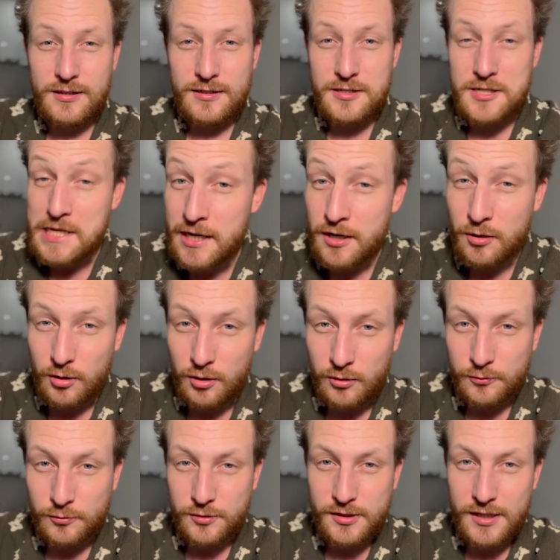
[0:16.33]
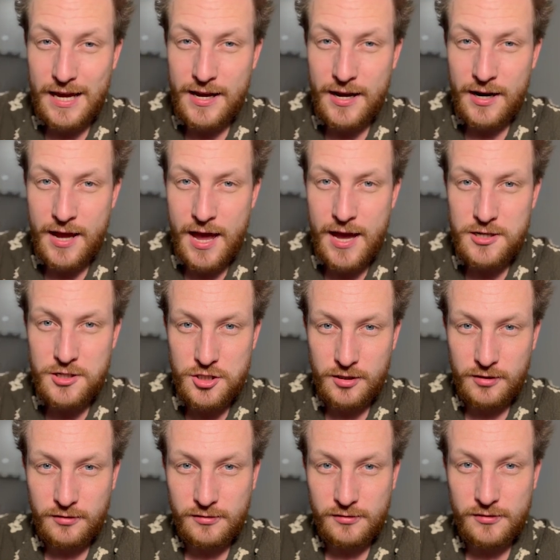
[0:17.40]
year of the AI
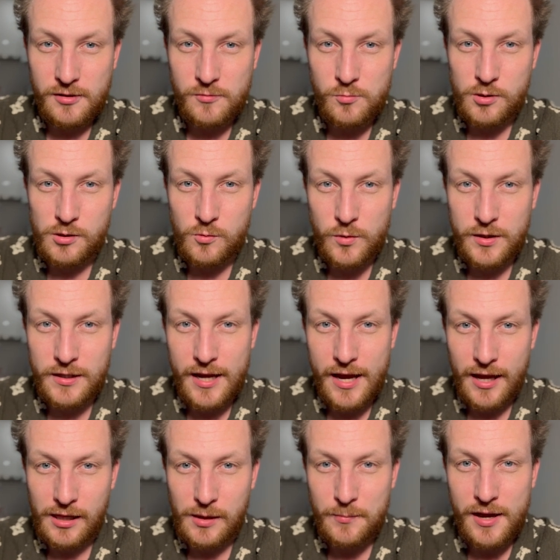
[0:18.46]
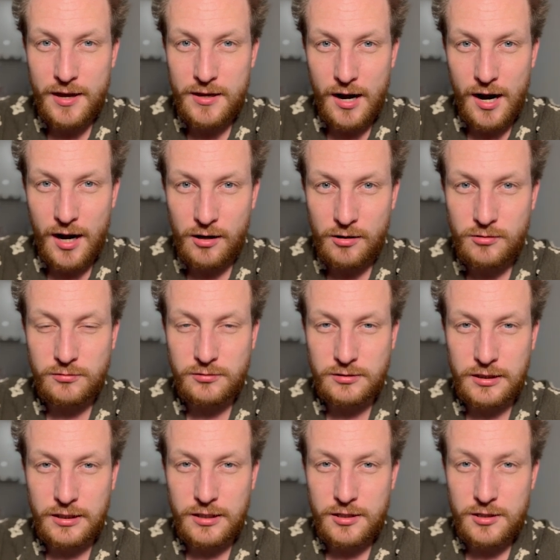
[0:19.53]
agents that will really help AR
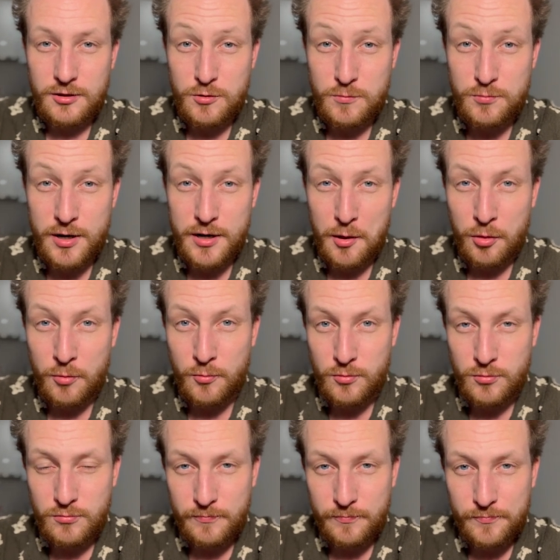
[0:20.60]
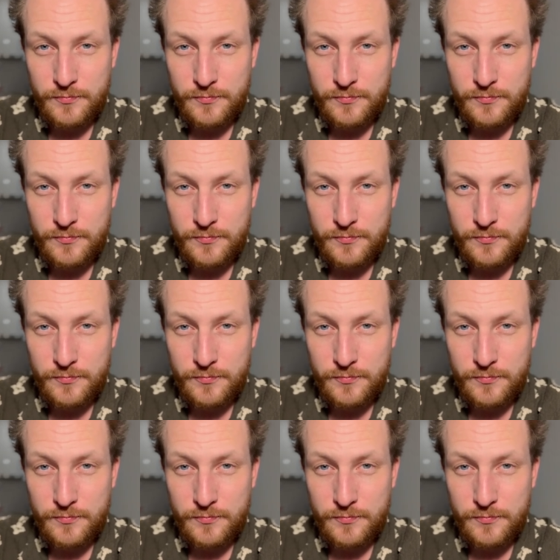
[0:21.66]
to break through